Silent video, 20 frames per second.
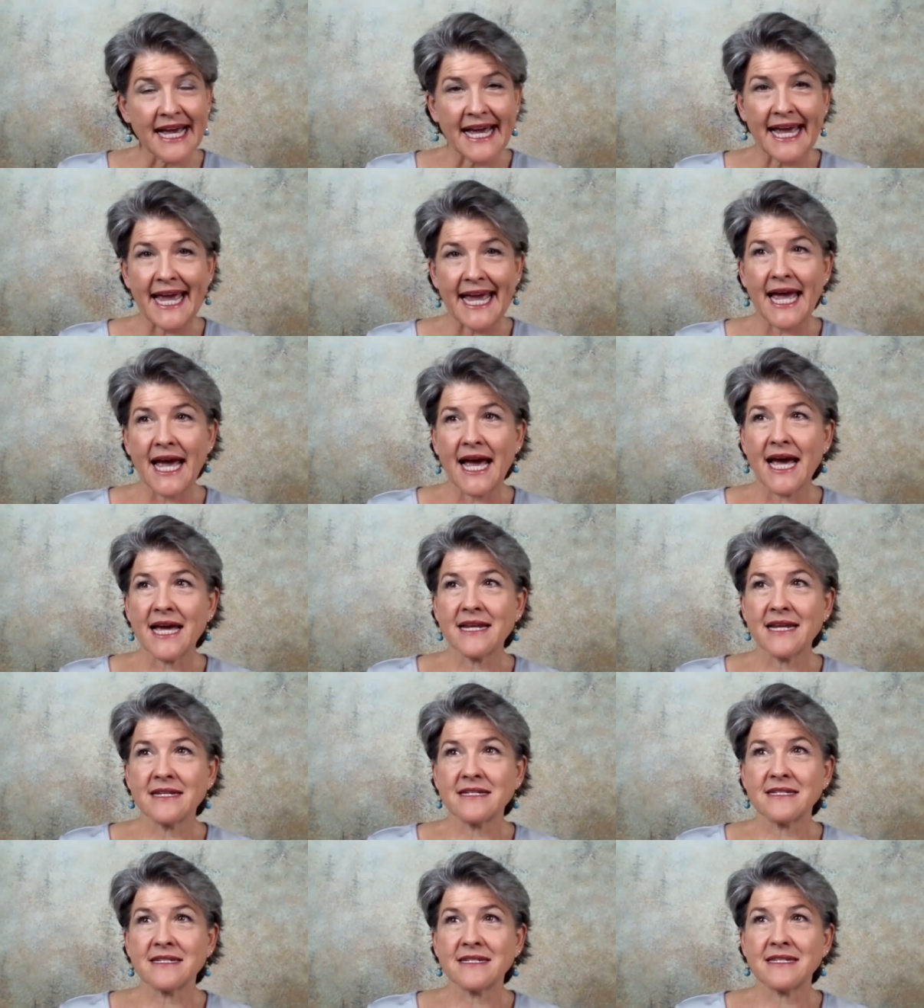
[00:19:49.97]

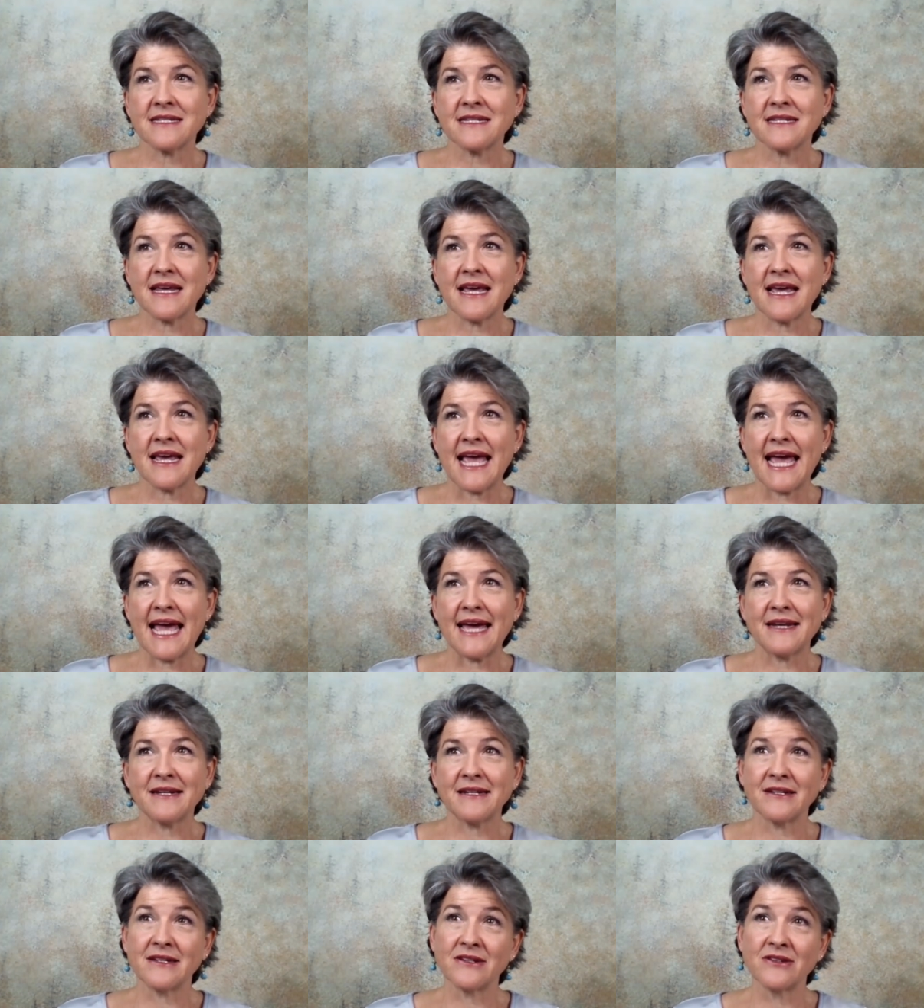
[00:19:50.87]
And
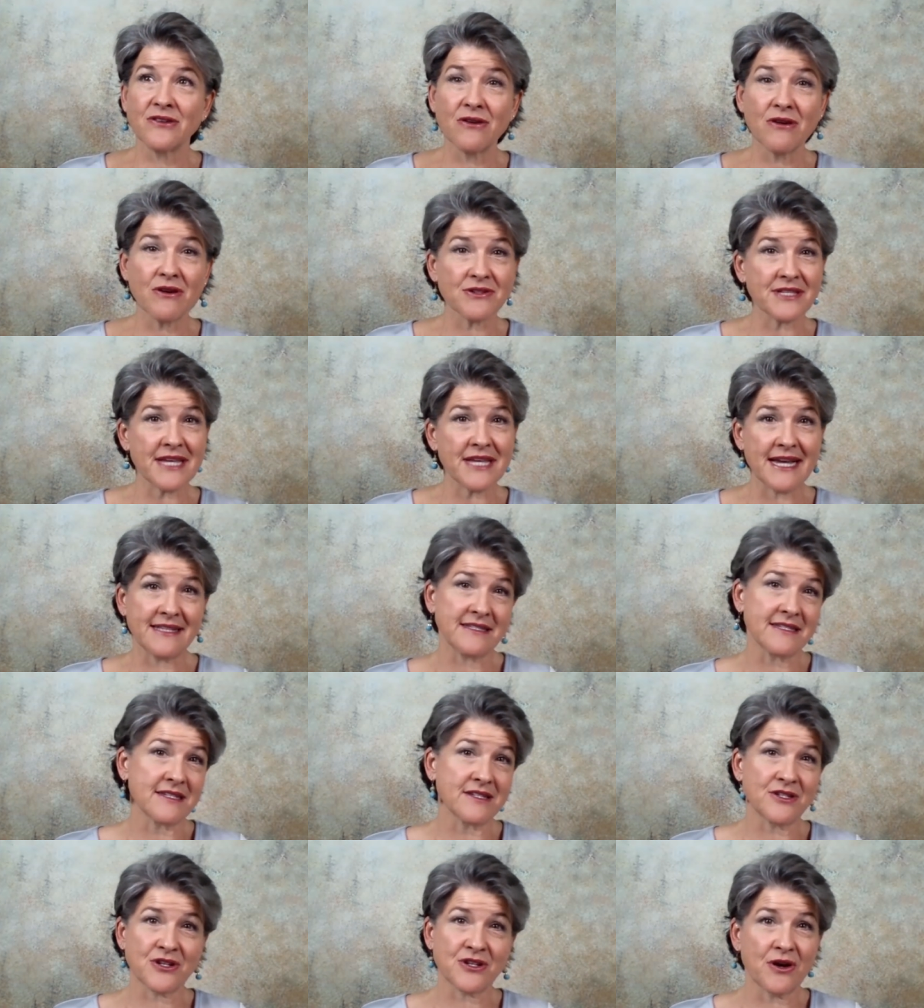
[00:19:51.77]
and neuroscience
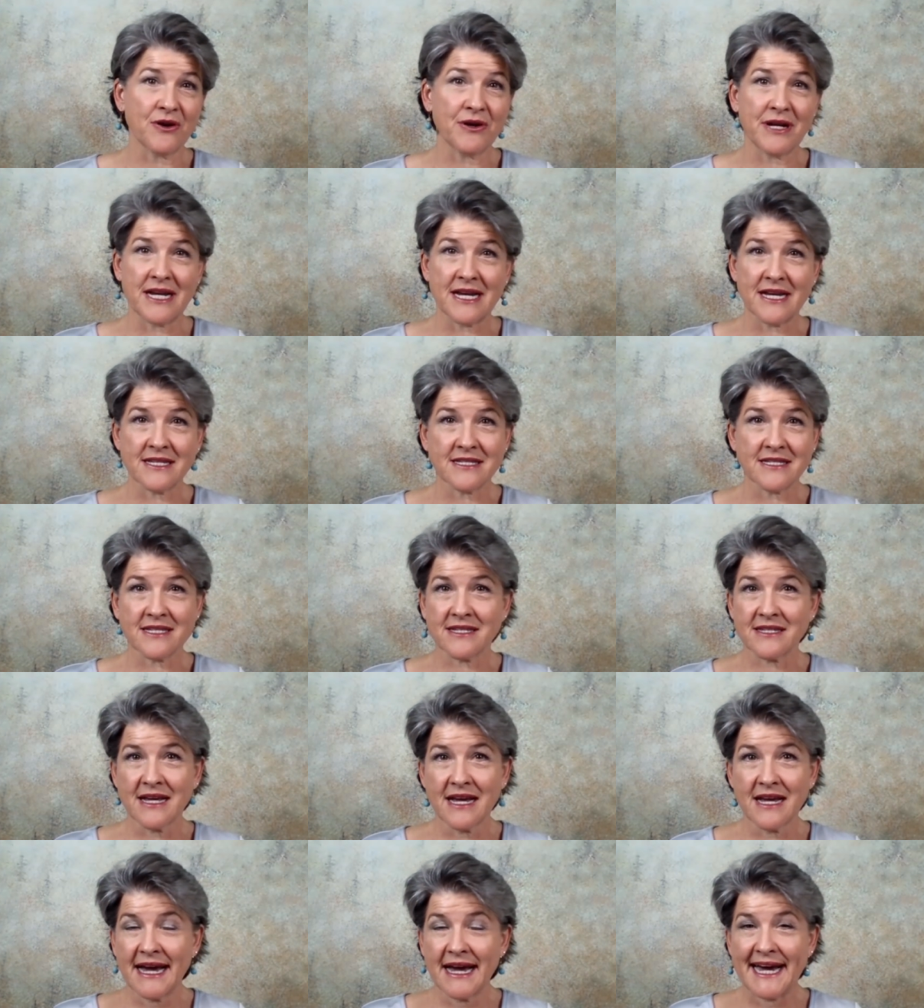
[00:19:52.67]
is showing us
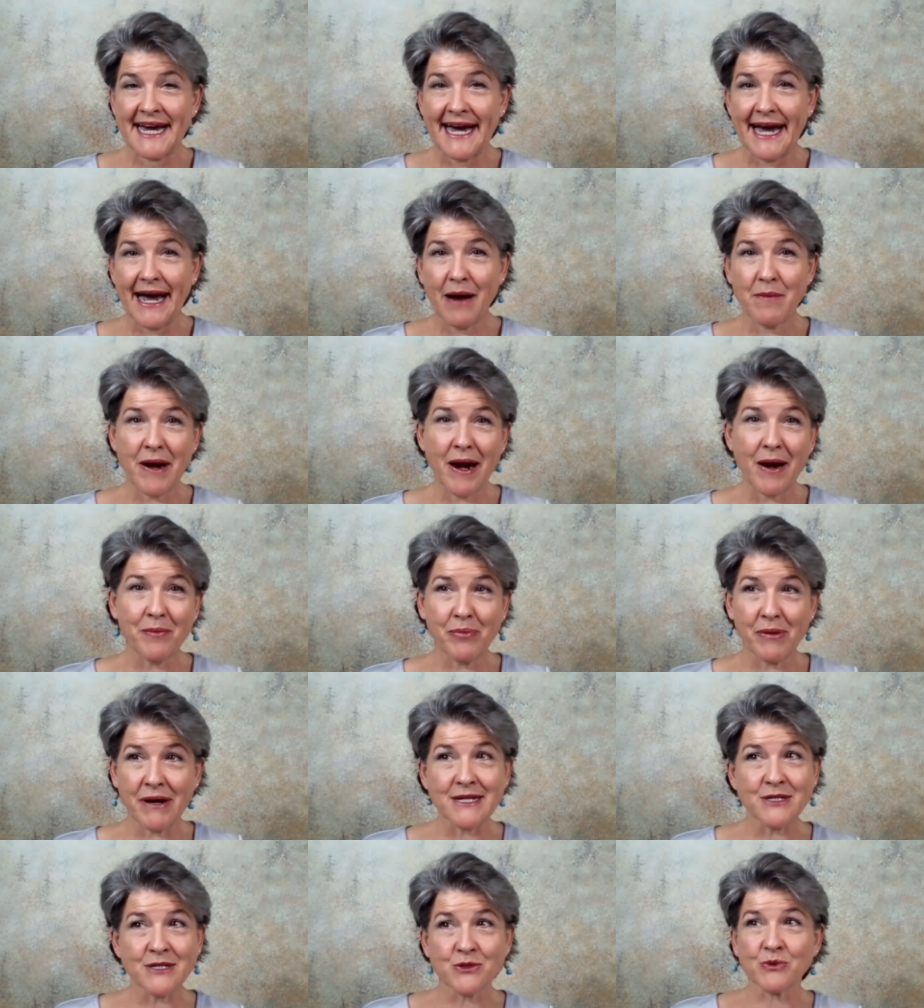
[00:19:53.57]

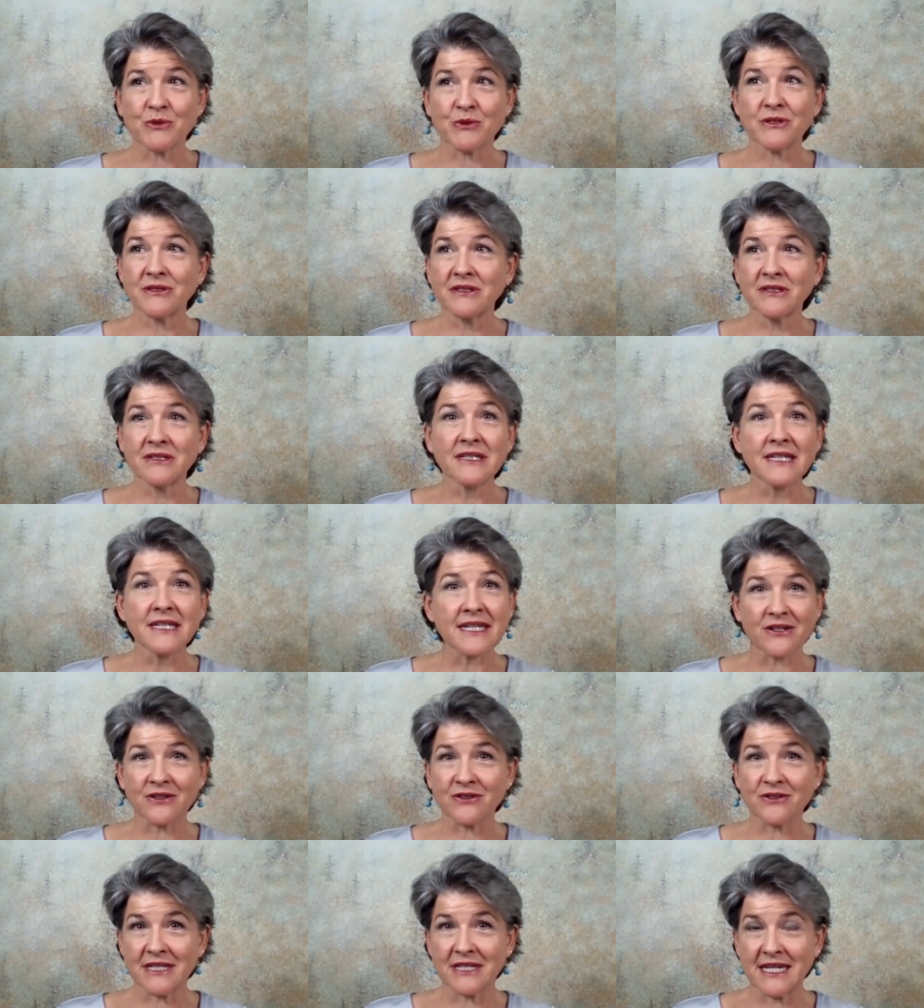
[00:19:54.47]
brains will
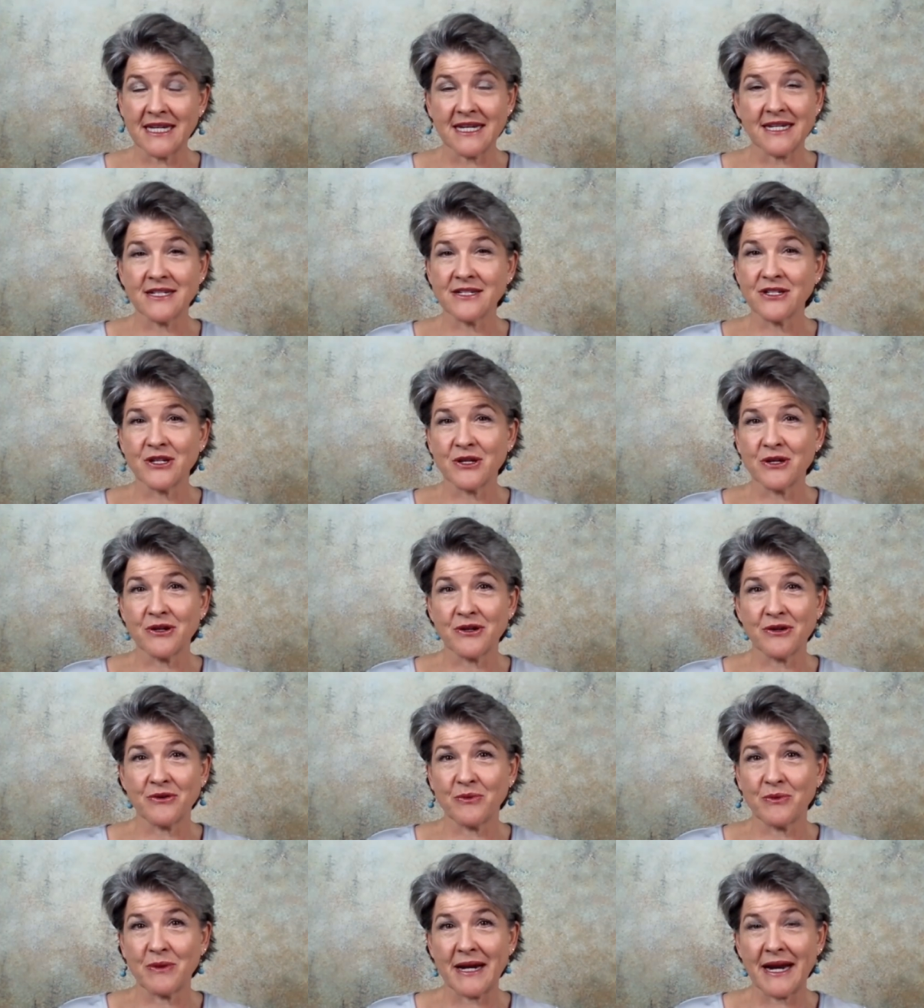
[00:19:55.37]
literally
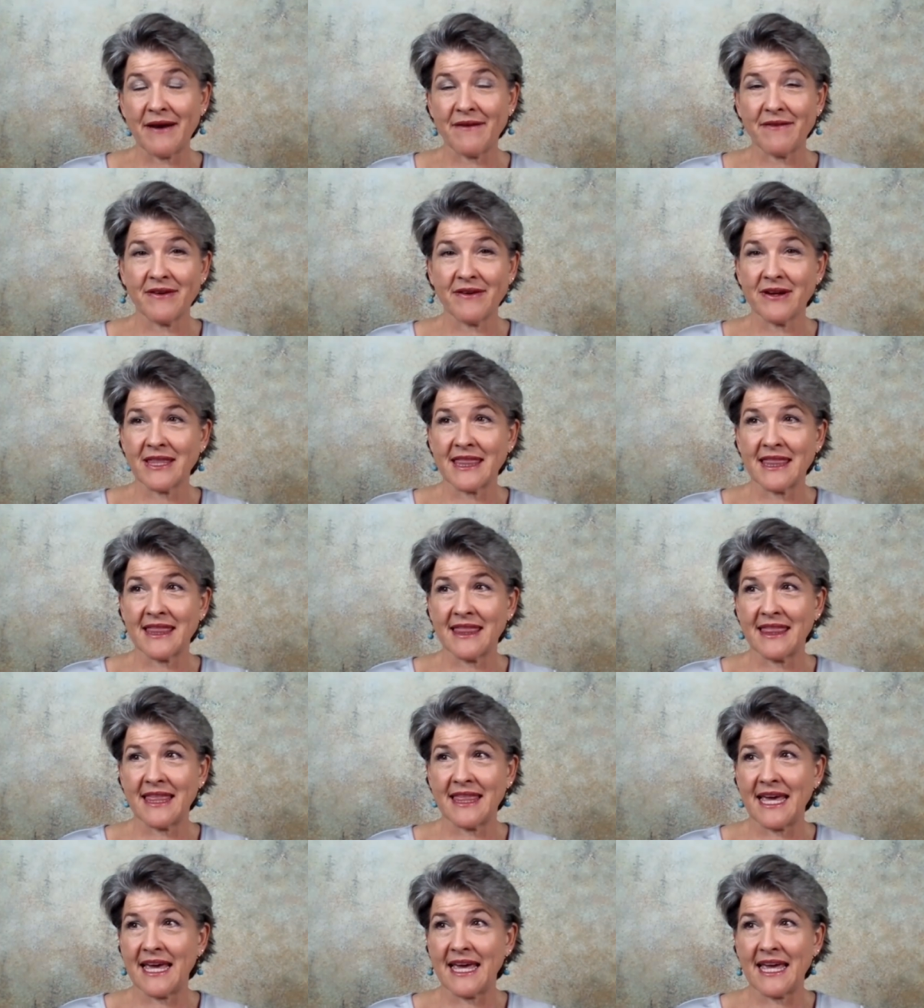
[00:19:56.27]
do whatever
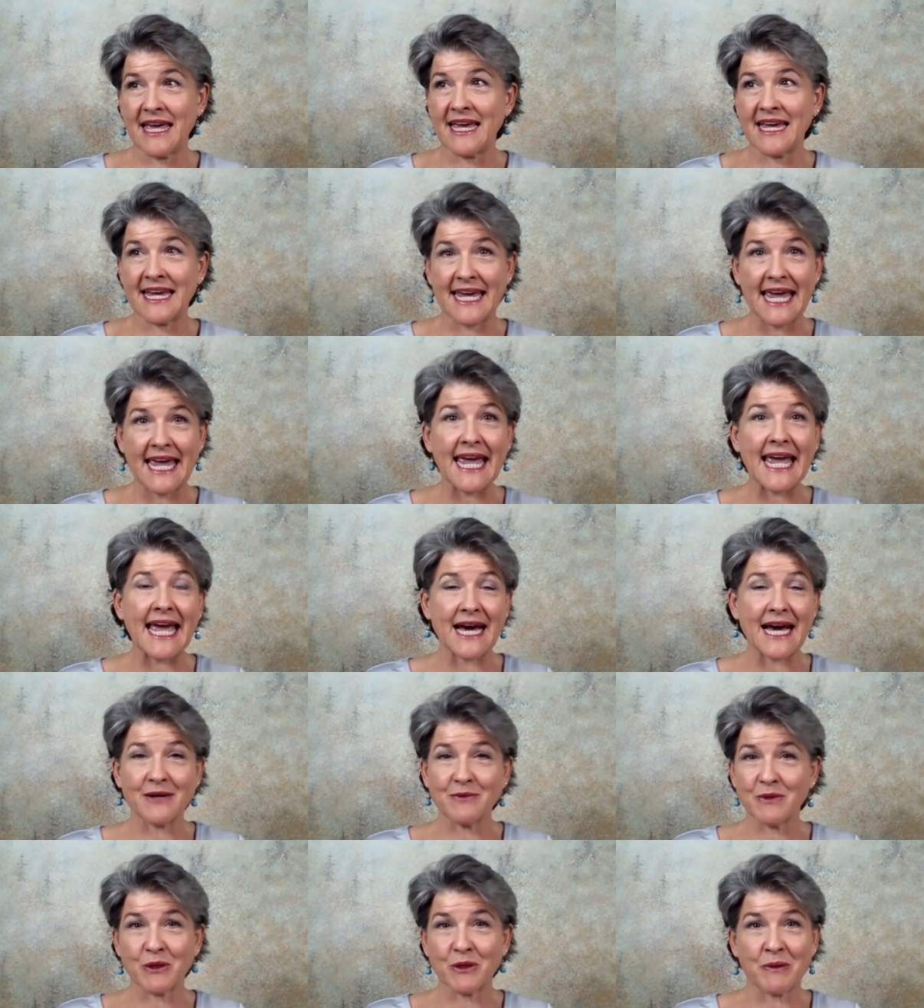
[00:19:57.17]
they, it
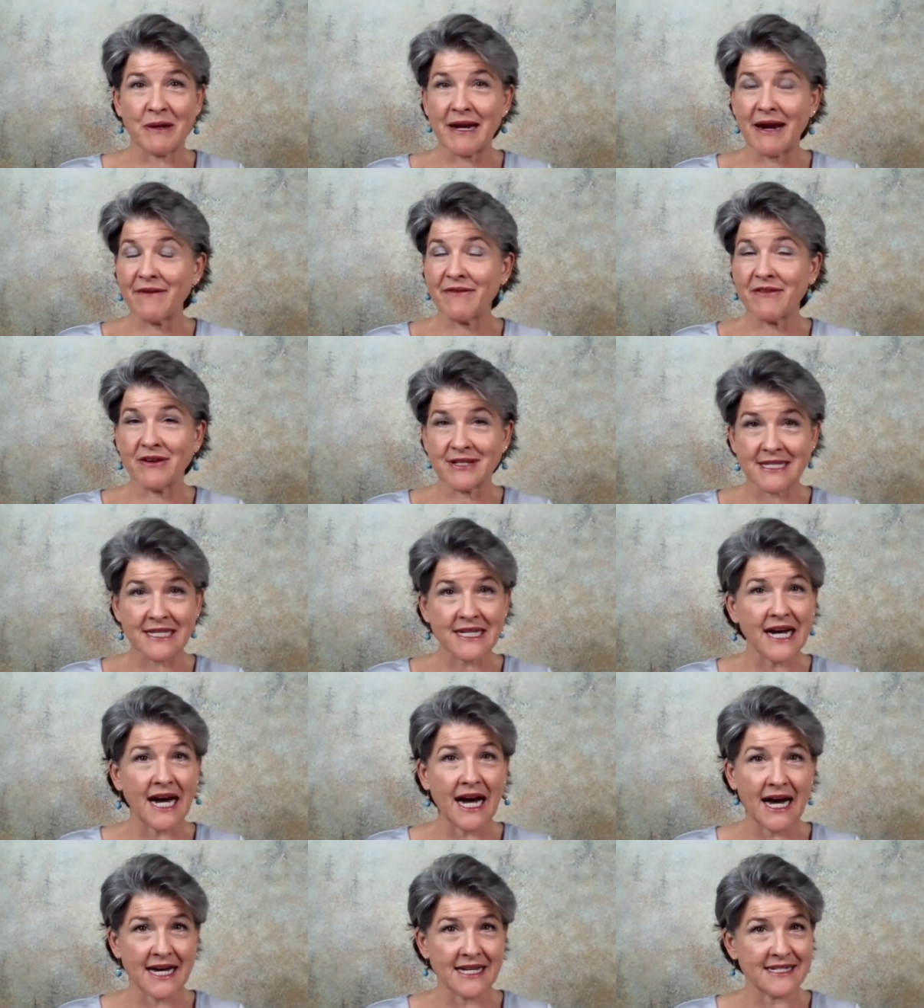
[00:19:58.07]
can with whatever it's
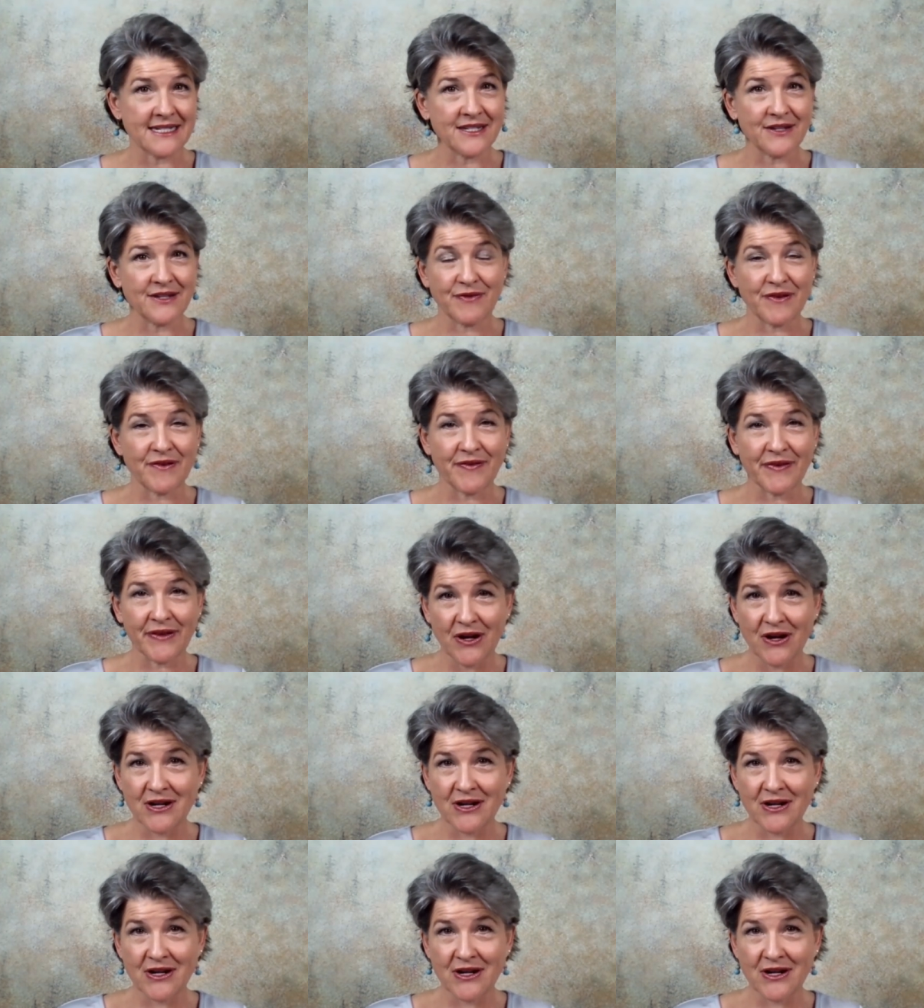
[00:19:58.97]
got to fulfill our